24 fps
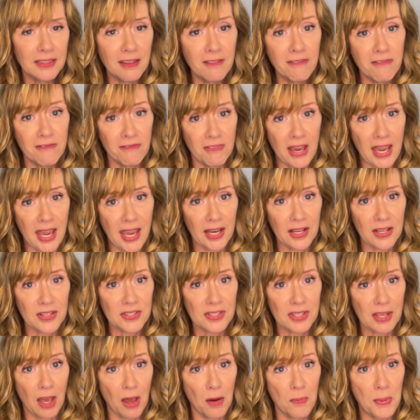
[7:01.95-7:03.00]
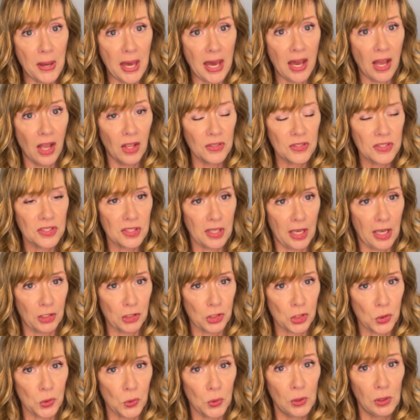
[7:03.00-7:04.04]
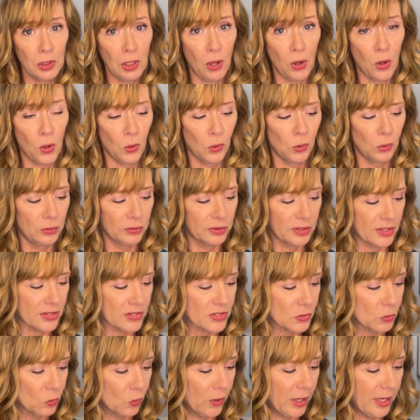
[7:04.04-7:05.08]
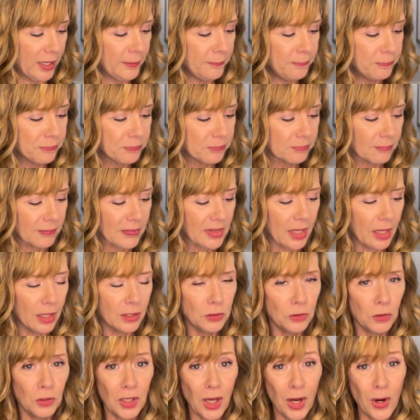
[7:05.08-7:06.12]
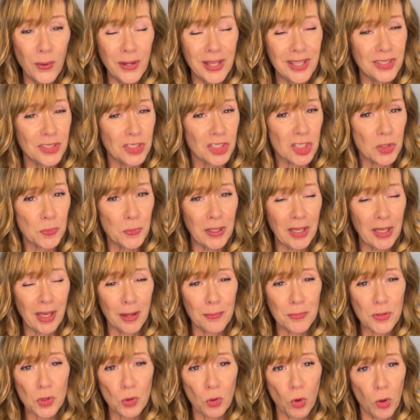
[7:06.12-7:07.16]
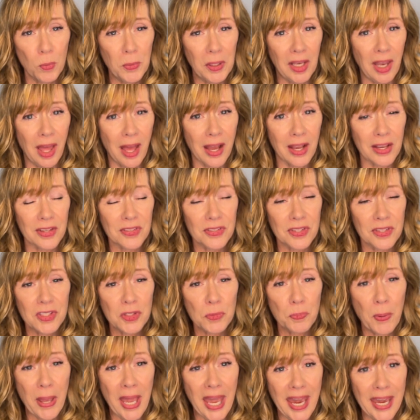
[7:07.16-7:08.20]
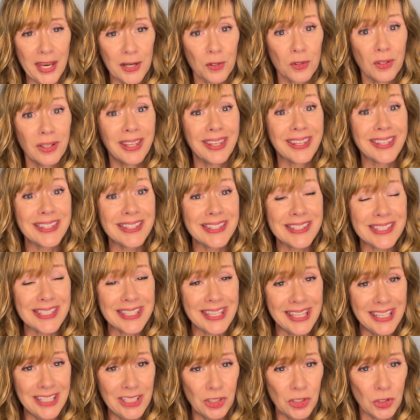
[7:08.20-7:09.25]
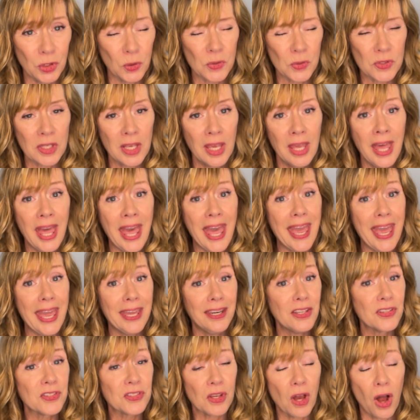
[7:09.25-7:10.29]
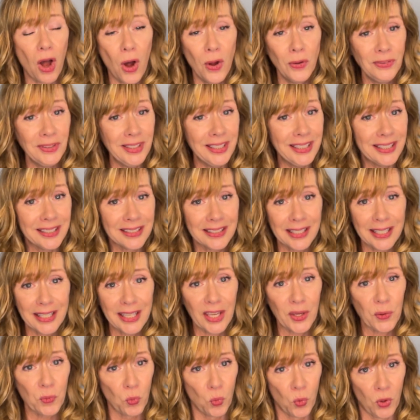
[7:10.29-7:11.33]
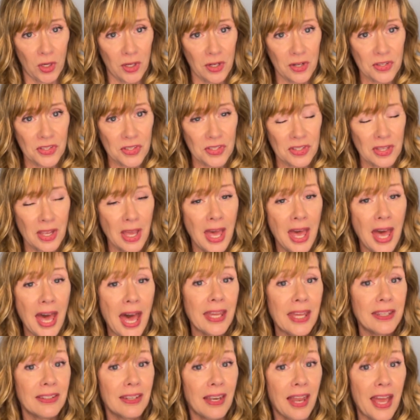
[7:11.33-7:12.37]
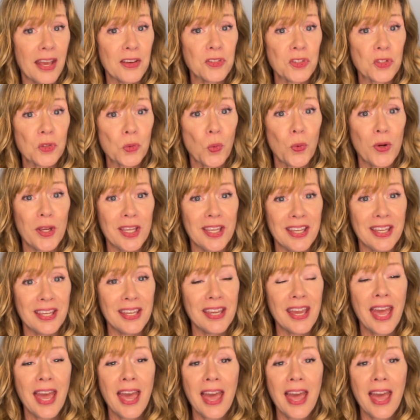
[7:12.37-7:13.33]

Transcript: the facts about sexual wholeness? Well, you know, it just becomes normalized. This pattern continues, and it's only going to get worse unless we